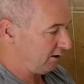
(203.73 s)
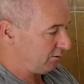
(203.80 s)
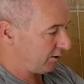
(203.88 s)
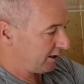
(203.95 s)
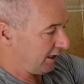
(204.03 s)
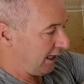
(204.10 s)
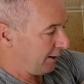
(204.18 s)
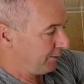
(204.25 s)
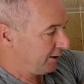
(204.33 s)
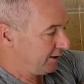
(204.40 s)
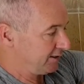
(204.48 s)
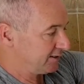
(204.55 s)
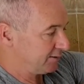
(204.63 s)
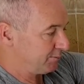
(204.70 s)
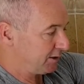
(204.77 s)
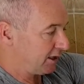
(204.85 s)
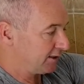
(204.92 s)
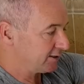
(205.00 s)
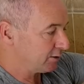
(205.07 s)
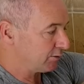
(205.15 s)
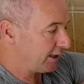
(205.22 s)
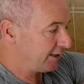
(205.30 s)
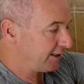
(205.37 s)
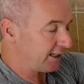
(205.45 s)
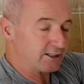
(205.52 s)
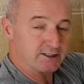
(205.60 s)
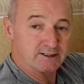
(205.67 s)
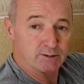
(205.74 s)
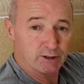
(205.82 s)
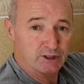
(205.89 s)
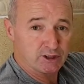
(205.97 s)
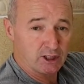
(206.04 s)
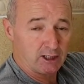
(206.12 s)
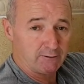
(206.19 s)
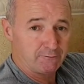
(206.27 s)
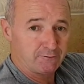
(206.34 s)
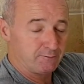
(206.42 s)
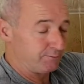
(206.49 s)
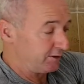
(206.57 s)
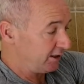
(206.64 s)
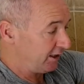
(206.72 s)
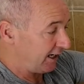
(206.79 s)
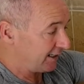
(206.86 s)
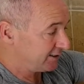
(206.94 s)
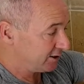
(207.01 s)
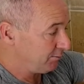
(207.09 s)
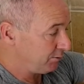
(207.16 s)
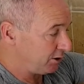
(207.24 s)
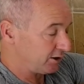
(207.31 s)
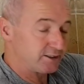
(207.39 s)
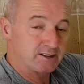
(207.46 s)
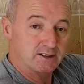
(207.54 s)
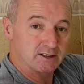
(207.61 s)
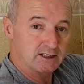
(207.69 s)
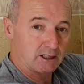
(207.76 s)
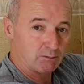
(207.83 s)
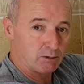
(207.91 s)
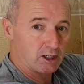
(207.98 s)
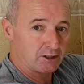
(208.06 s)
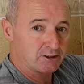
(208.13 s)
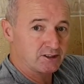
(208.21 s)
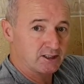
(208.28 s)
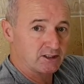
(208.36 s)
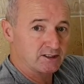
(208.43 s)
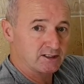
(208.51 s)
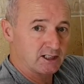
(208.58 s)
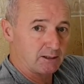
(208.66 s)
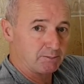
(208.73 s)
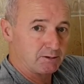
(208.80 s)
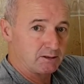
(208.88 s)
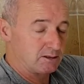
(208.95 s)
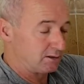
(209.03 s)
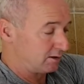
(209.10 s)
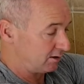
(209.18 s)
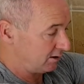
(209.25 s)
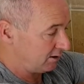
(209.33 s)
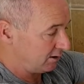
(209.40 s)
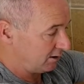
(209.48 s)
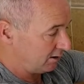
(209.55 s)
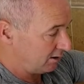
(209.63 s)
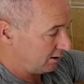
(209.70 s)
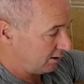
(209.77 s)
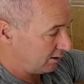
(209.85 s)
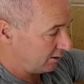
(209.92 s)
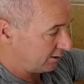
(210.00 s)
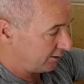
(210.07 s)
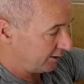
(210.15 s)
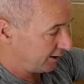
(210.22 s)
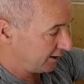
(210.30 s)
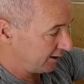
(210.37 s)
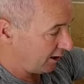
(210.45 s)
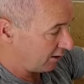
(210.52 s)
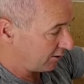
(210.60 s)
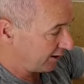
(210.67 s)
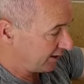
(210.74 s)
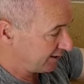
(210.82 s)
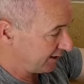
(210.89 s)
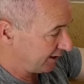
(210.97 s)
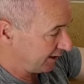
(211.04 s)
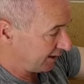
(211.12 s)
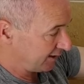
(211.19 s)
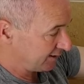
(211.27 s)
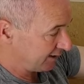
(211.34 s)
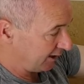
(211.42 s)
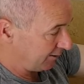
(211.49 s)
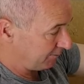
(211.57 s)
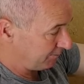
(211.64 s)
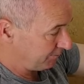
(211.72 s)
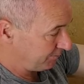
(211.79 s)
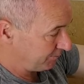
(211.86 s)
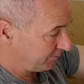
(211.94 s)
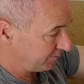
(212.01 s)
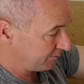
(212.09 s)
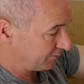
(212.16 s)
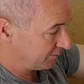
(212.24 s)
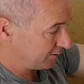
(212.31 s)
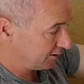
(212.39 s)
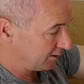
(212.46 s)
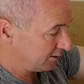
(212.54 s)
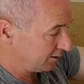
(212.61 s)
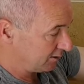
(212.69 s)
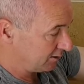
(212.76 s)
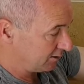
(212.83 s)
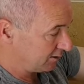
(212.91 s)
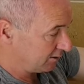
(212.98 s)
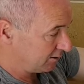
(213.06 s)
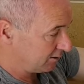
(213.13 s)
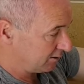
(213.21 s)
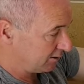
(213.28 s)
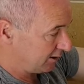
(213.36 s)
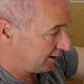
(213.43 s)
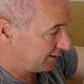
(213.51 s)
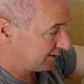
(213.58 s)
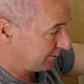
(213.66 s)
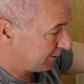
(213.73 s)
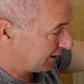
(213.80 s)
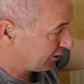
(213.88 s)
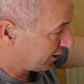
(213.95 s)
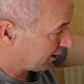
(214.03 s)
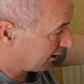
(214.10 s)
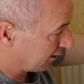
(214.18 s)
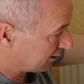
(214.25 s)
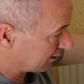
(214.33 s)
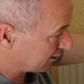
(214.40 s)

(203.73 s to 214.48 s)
What will happen is, because the radiator is switched off, at some point that water is going to stop. And you can already see it's diminishing.